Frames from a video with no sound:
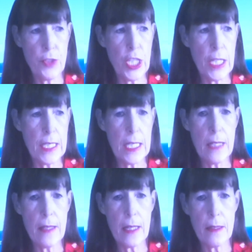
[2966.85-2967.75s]

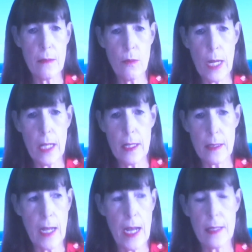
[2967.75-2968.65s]
GET that rail
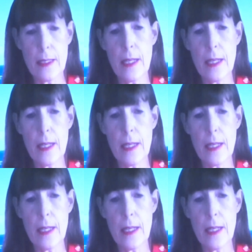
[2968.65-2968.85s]
has gotten.